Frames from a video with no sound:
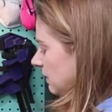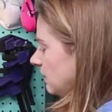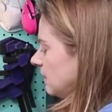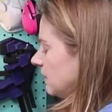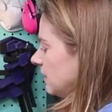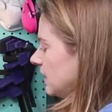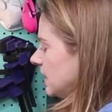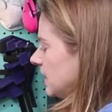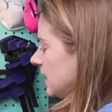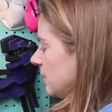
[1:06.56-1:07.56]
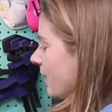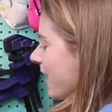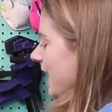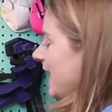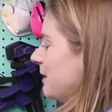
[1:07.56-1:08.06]
Oh,
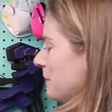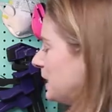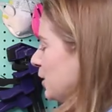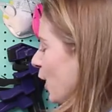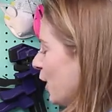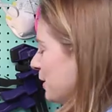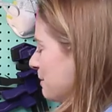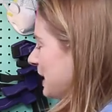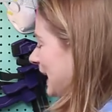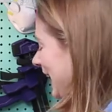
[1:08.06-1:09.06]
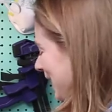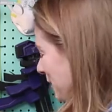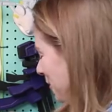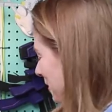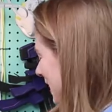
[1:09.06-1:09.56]
why am I not a
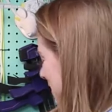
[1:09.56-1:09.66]
mechanical